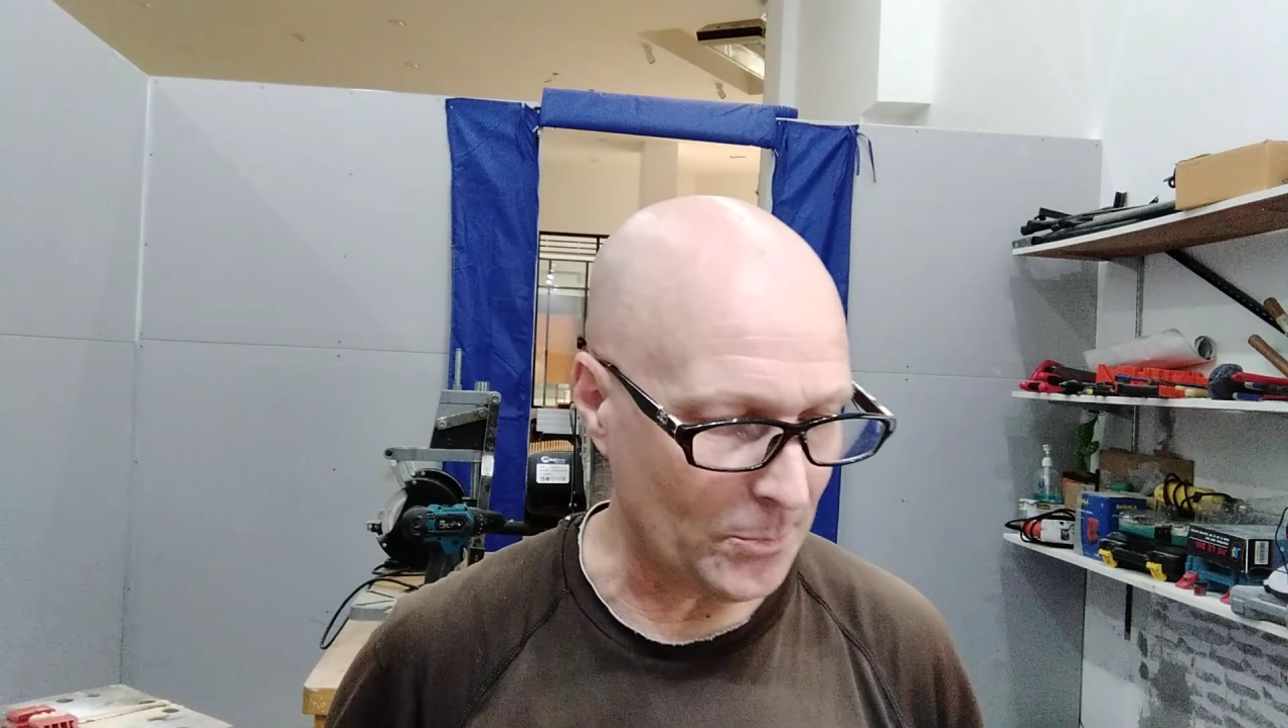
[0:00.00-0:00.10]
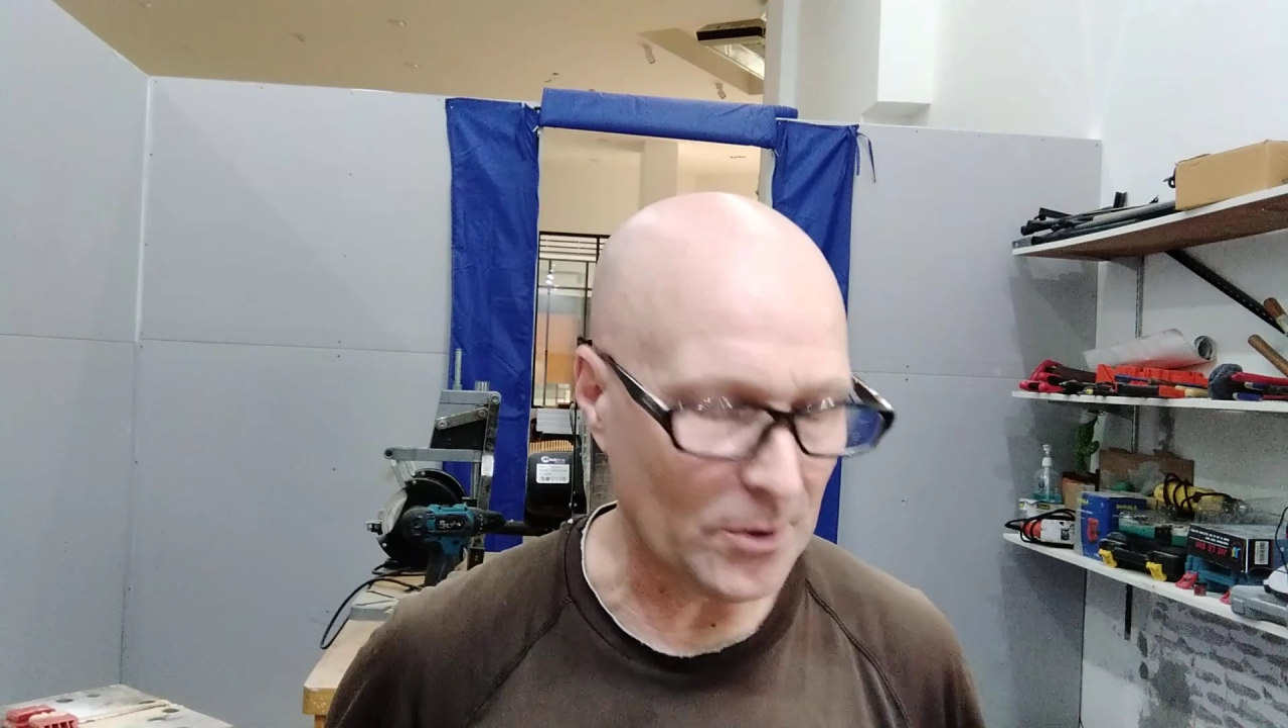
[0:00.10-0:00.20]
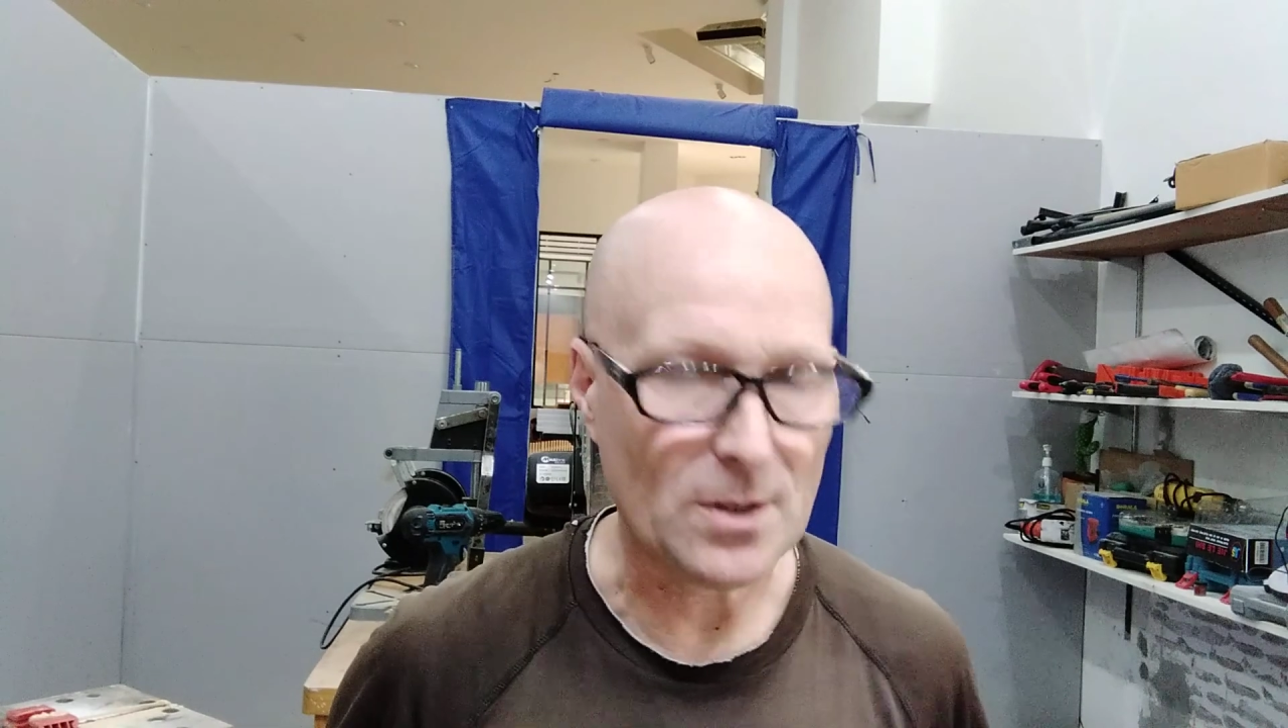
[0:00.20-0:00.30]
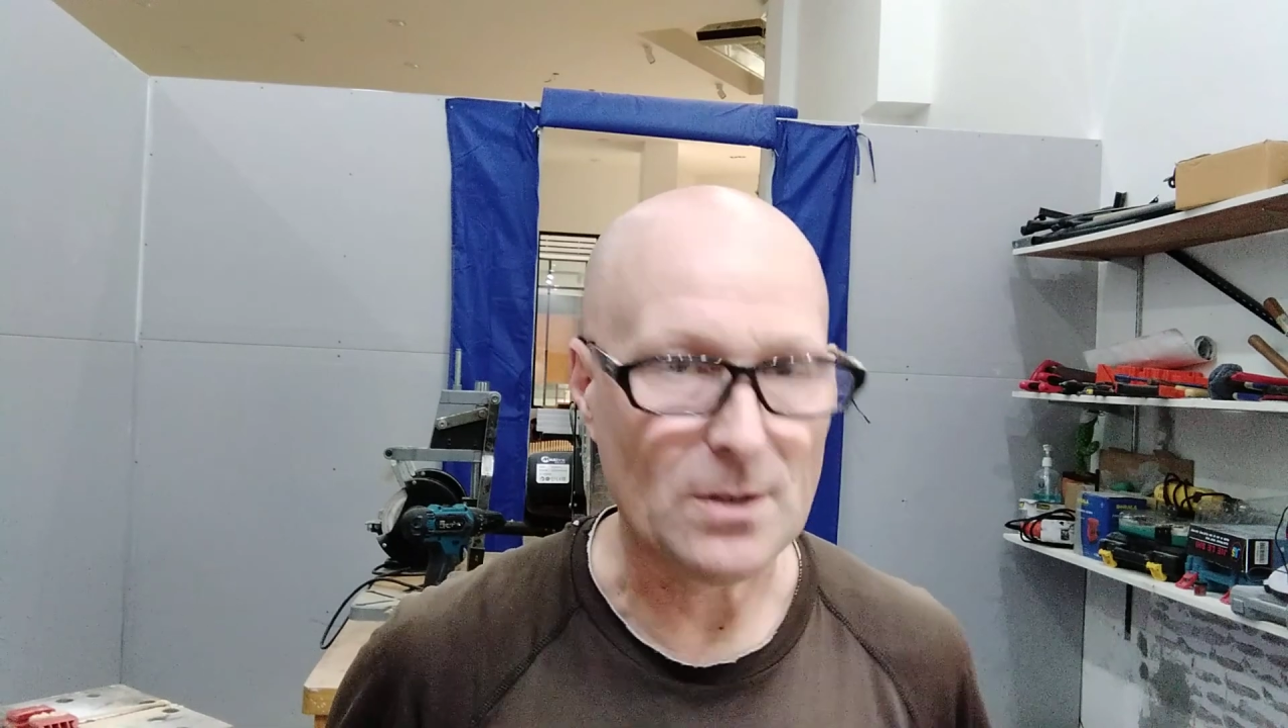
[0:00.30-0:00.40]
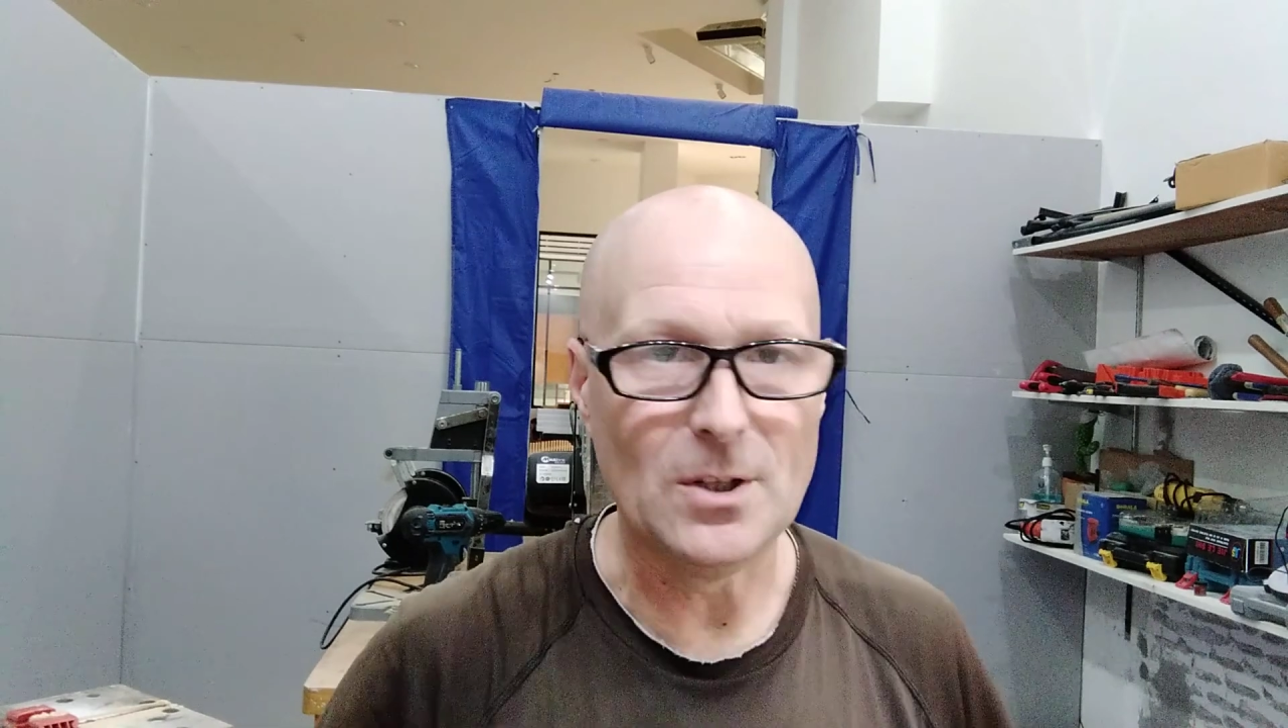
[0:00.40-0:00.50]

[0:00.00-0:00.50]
you're